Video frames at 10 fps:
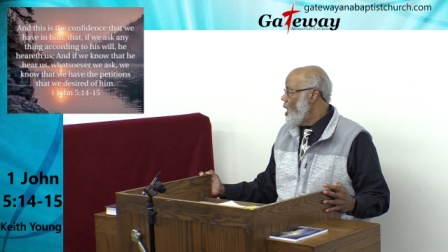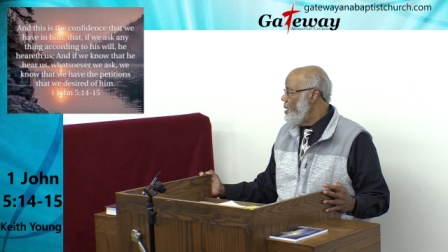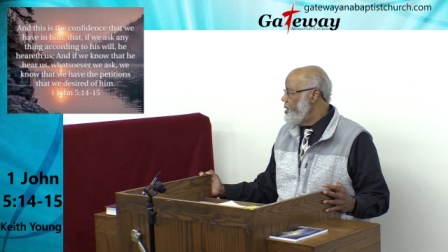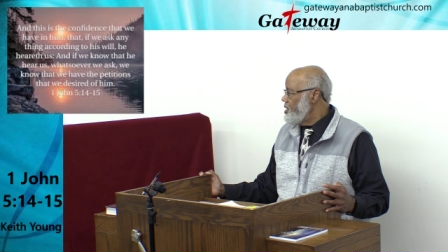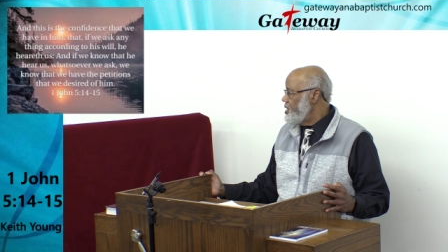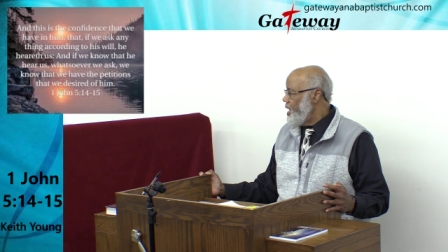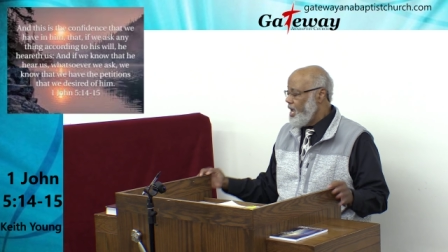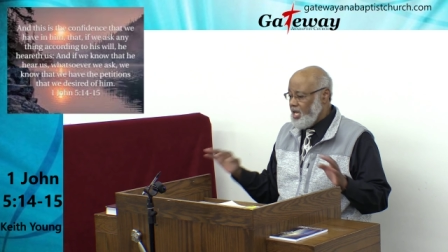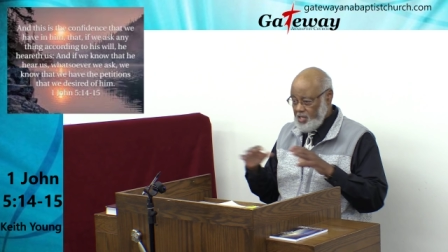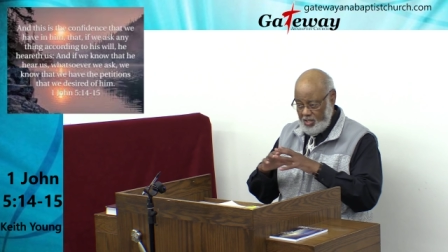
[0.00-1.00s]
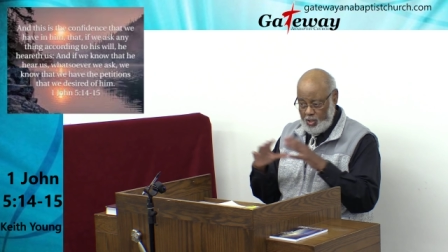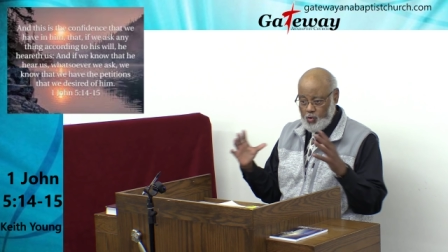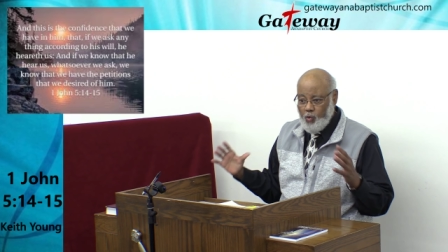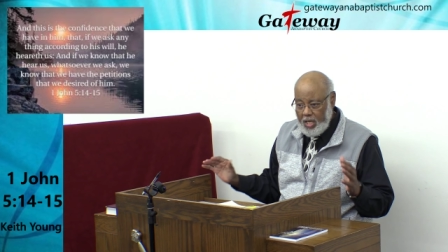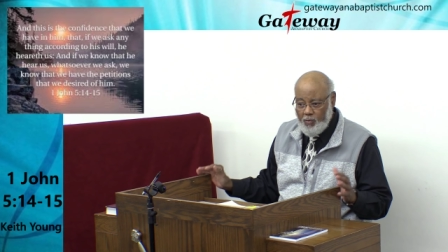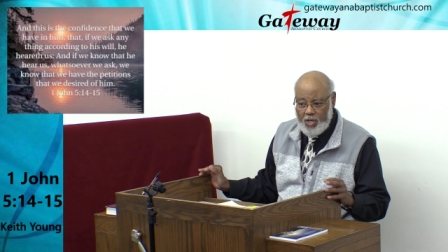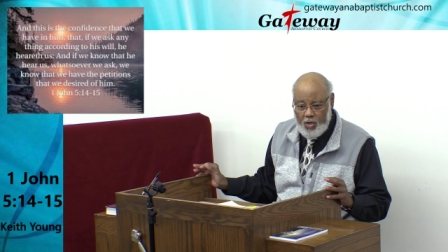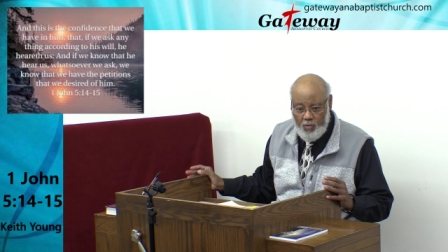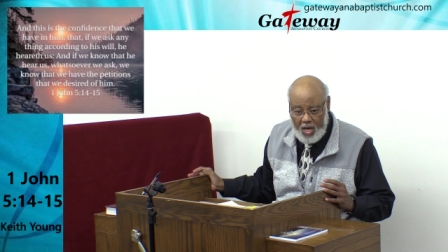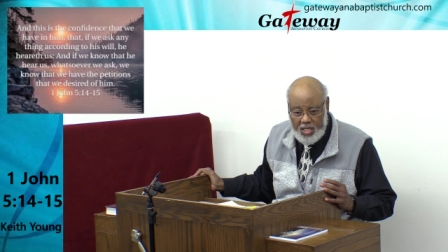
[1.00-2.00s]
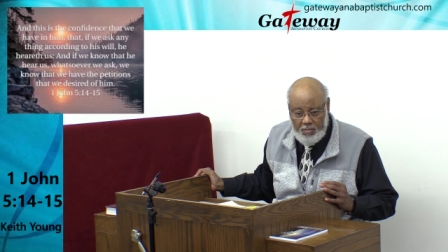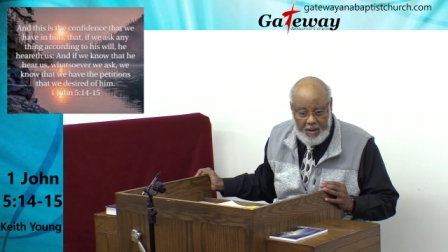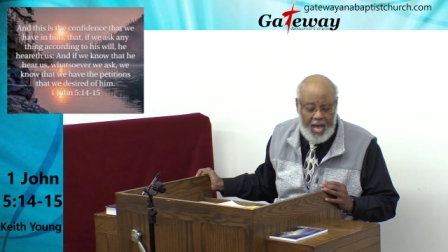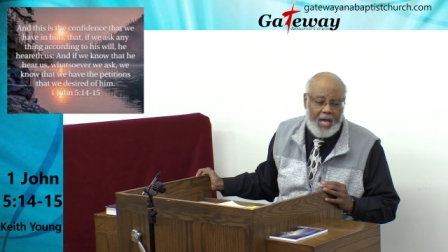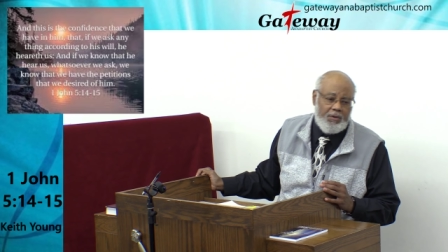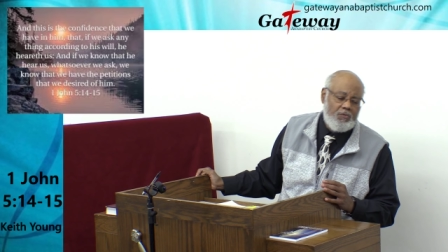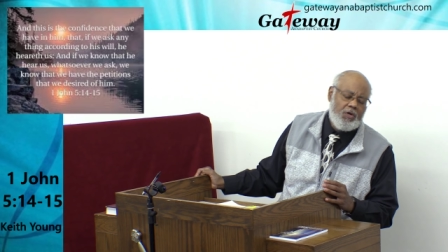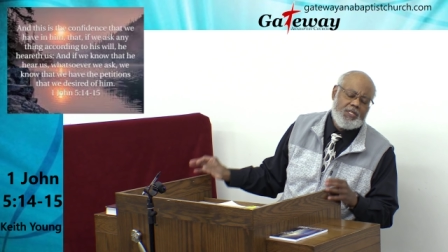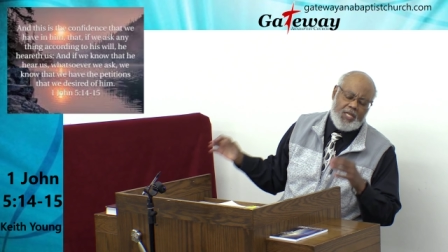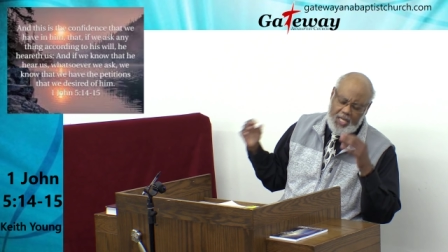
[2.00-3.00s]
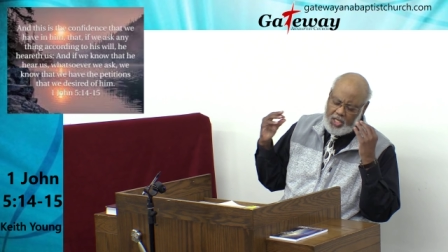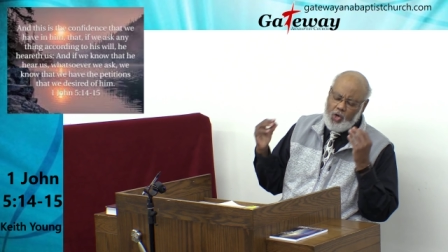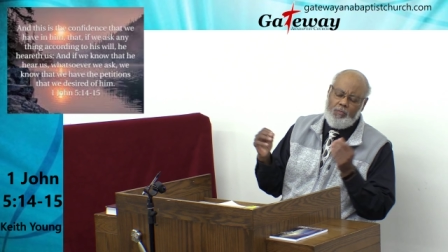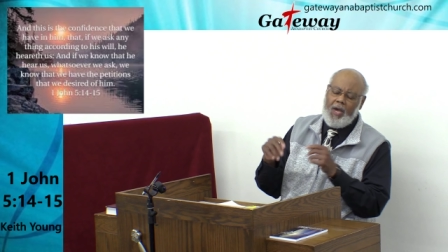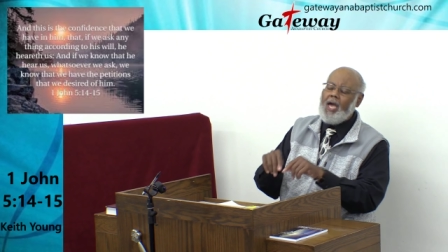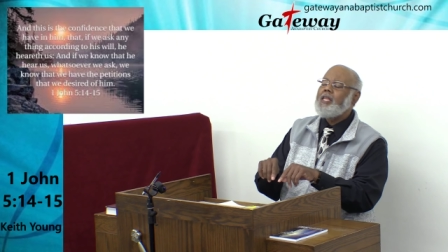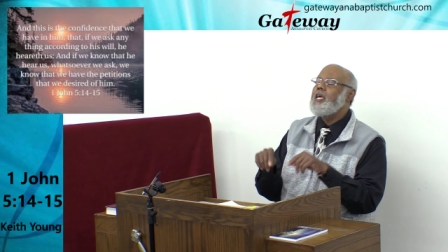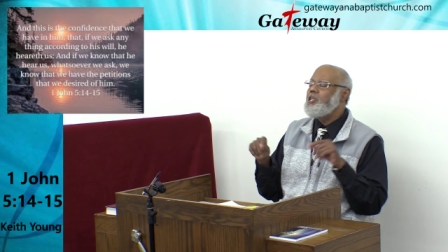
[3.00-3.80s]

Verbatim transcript: I mean today, this week when you read the Bible, was it in your mind